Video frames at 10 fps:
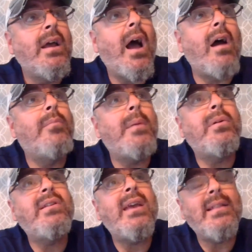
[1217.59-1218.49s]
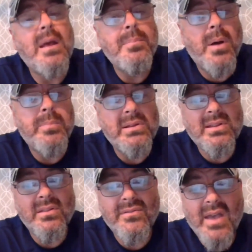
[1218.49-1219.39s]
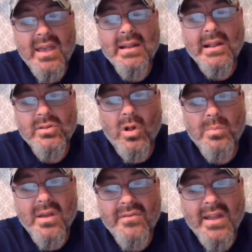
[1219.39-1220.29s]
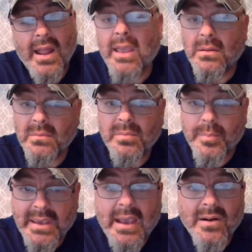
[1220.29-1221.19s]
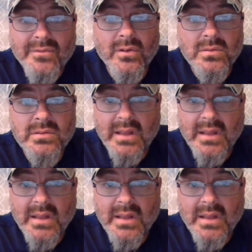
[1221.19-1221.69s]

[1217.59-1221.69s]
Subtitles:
I remember taking that puppy to the vet and I told my vet, hey, be careful.